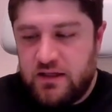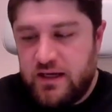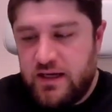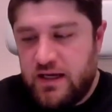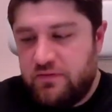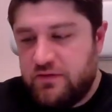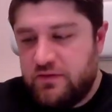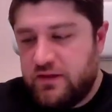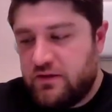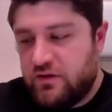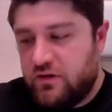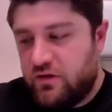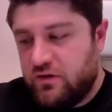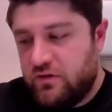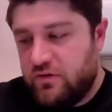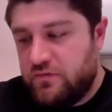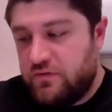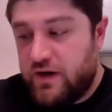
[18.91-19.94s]
I have it
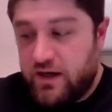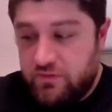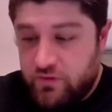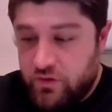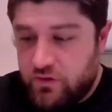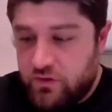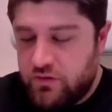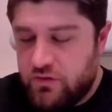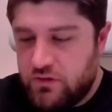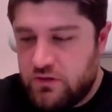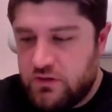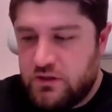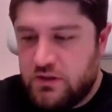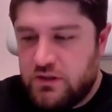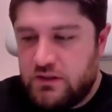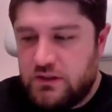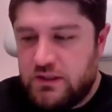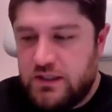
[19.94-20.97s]
on Fiverr,
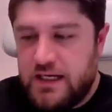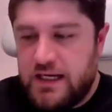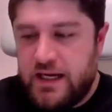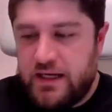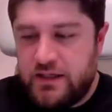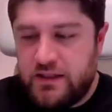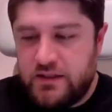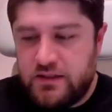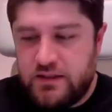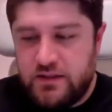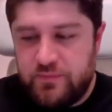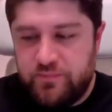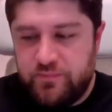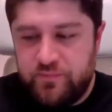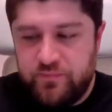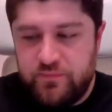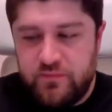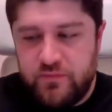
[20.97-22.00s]
and the